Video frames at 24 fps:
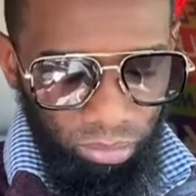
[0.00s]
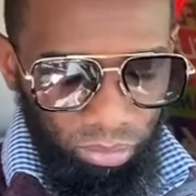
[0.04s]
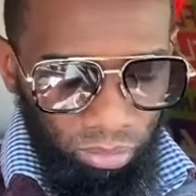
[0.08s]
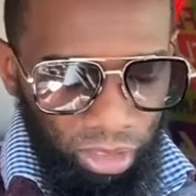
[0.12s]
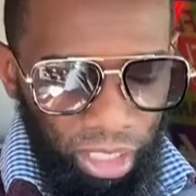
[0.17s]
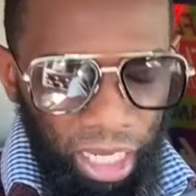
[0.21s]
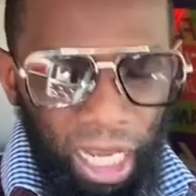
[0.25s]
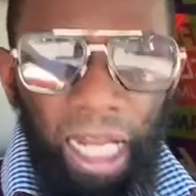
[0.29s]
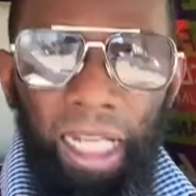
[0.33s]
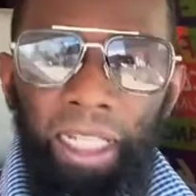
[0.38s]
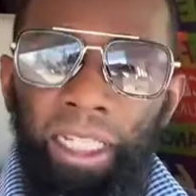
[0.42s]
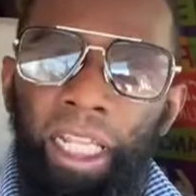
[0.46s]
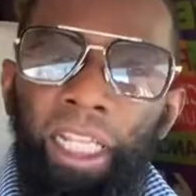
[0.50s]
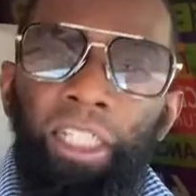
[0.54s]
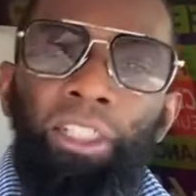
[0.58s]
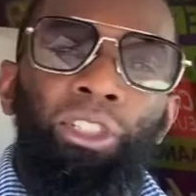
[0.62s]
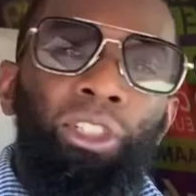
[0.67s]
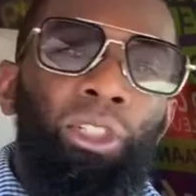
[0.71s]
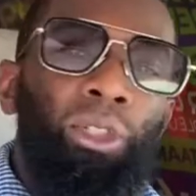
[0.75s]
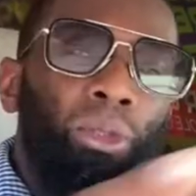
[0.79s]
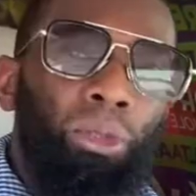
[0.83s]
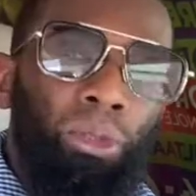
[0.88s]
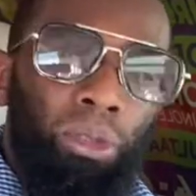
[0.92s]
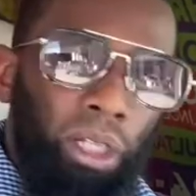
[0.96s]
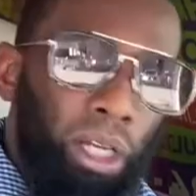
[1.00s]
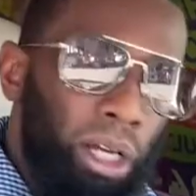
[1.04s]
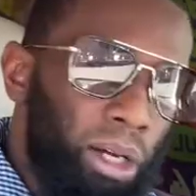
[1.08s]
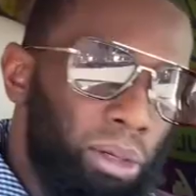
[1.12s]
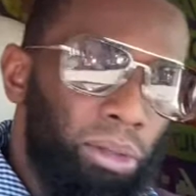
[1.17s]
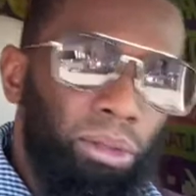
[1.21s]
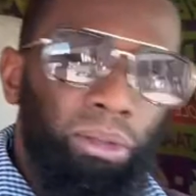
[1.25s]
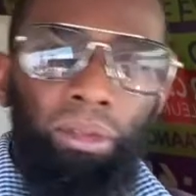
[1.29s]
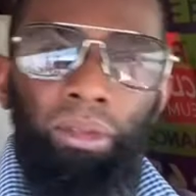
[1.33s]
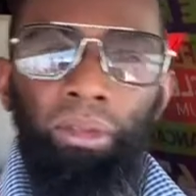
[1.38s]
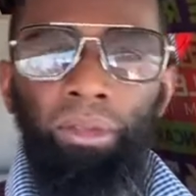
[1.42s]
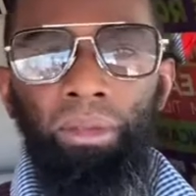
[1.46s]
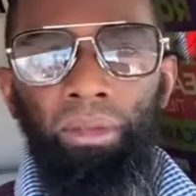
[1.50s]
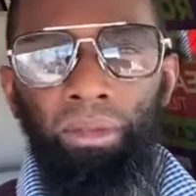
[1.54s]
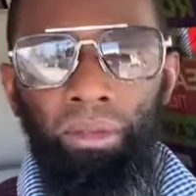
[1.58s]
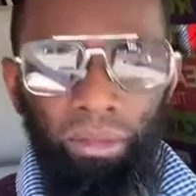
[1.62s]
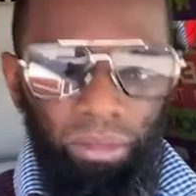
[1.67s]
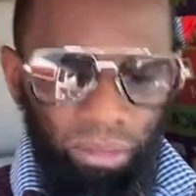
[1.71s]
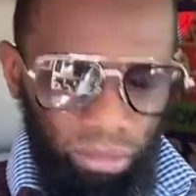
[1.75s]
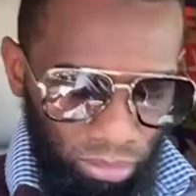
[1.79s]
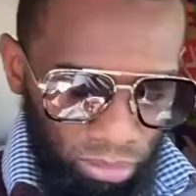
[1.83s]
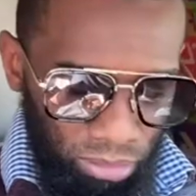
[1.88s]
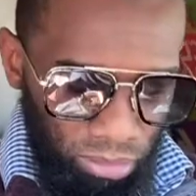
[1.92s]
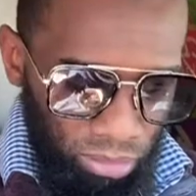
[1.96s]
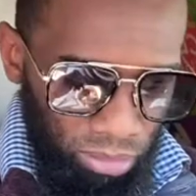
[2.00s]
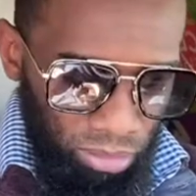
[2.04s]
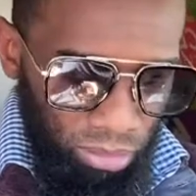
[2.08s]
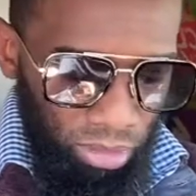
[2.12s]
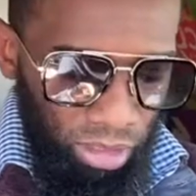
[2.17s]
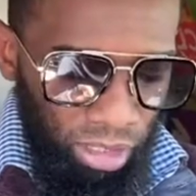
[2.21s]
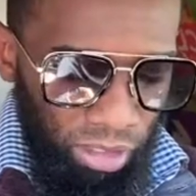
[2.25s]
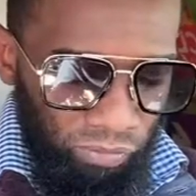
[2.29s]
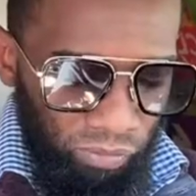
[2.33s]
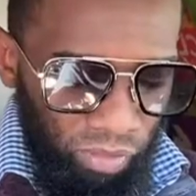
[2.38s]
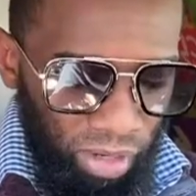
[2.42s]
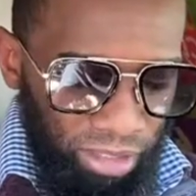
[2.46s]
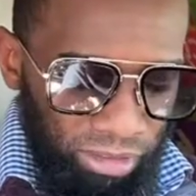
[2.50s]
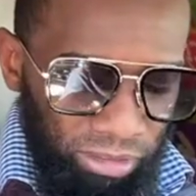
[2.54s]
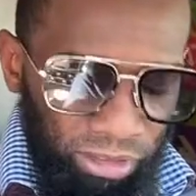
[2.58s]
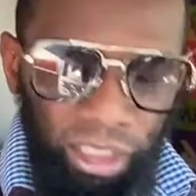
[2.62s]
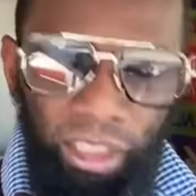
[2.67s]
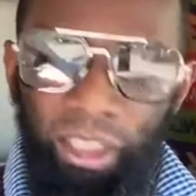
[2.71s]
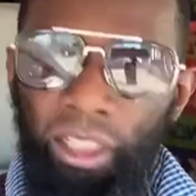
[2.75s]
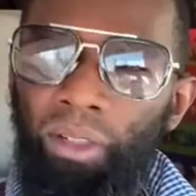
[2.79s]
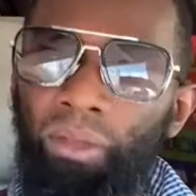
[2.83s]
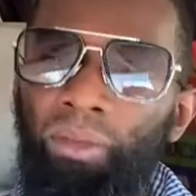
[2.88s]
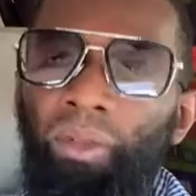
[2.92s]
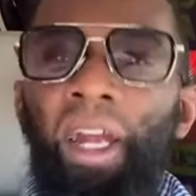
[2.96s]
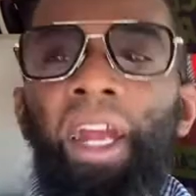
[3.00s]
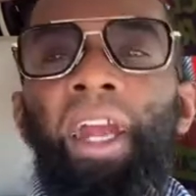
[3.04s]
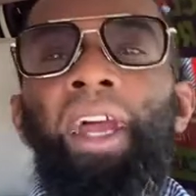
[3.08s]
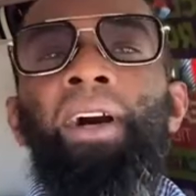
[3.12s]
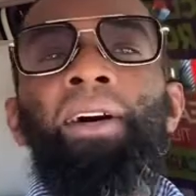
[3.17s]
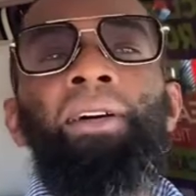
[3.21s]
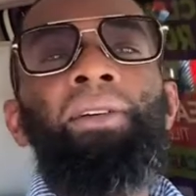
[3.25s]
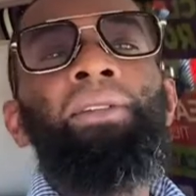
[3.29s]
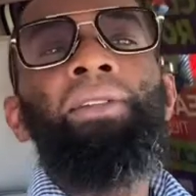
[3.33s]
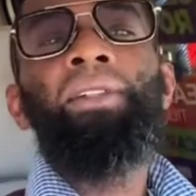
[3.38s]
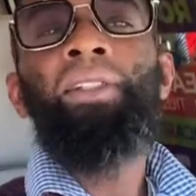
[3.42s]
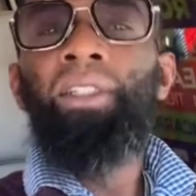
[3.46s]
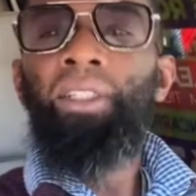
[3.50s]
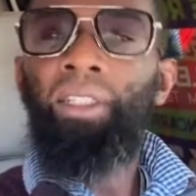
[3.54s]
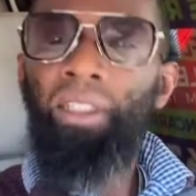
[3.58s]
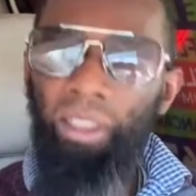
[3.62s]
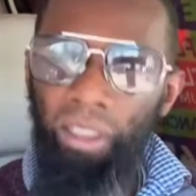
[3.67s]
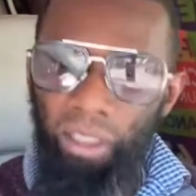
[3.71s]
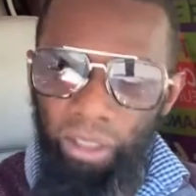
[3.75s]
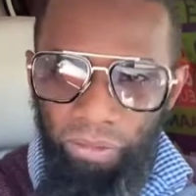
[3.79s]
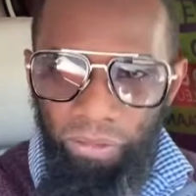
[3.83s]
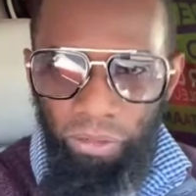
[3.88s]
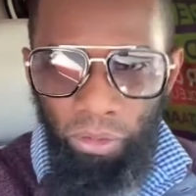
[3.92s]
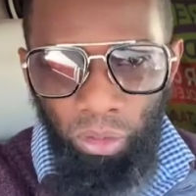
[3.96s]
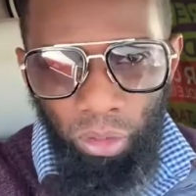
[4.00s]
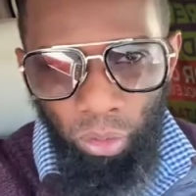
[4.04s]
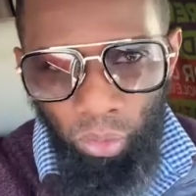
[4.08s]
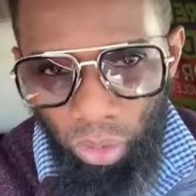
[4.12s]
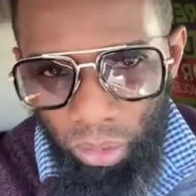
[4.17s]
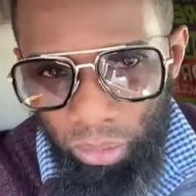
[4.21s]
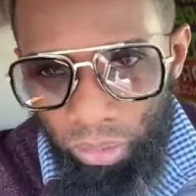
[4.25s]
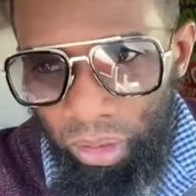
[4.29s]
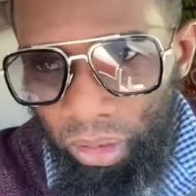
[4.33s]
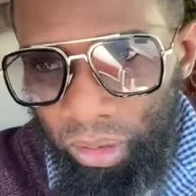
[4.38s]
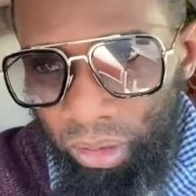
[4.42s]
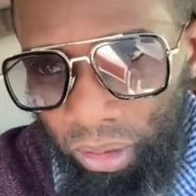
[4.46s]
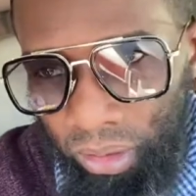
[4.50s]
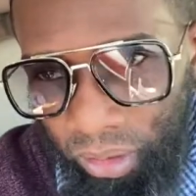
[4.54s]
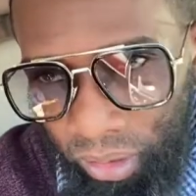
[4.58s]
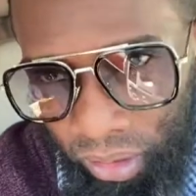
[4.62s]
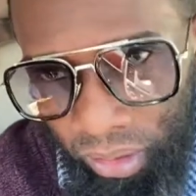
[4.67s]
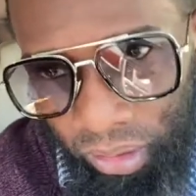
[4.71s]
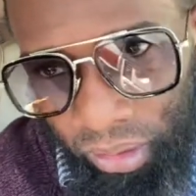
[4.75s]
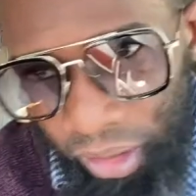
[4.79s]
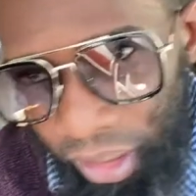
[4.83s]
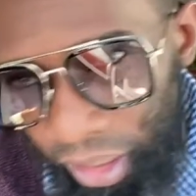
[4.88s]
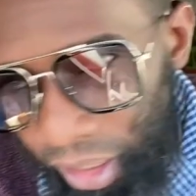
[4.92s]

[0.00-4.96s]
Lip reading: I'll let you know if I stick around, if you the woman that